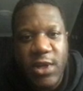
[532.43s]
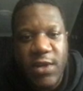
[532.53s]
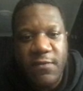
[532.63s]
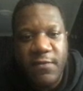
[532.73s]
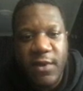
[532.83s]

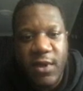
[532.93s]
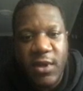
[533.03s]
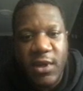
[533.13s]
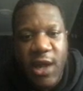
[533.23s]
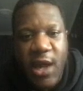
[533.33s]
ETH
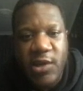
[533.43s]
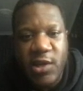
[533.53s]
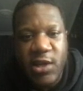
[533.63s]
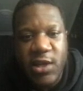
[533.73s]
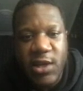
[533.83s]

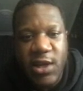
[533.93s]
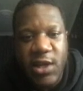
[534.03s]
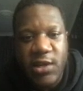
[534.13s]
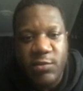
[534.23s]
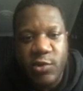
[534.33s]
actually
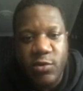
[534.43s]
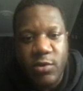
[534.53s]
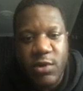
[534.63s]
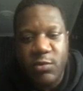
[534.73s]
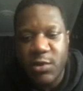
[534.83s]
is. I'm
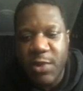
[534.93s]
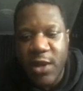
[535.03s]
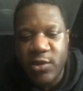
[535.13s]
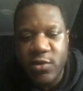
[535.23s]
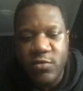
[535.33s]
sure it was
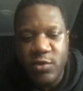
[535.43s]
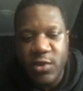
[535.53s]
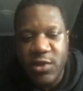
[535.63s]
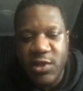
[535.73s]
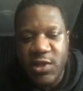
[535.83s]
about
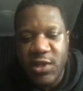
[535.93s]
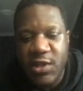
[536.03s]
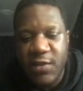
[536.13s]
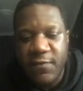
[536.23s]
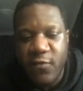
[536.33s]

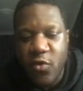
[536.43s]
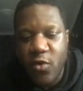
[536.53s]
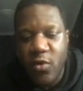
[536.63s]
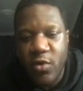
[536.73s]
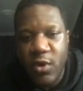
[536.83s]

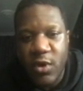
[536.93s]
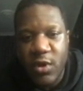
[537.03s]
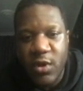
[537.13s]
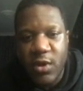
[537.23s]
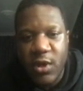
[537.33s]
264,
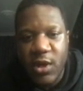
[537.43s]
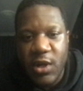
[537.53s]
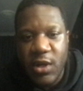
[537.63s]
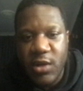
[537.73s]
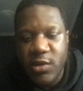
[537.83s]

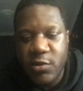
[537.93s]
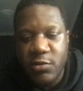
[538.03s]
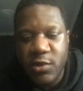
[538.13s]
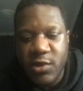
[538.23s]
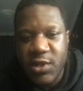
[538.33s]
uh,
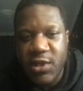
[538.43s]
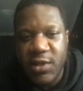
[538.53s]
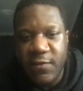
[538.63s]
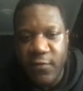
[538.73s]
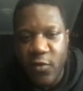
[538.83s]

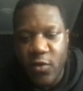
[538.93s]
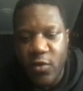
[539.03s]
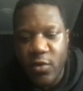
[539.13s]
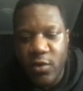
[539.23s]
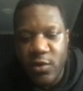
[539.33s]

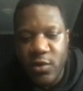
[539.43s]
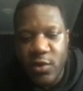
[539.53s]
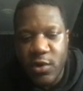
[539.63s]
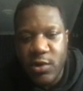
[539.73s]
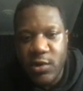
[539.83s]
264
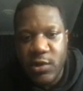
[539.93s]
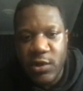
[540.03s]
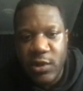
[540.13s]
dollars.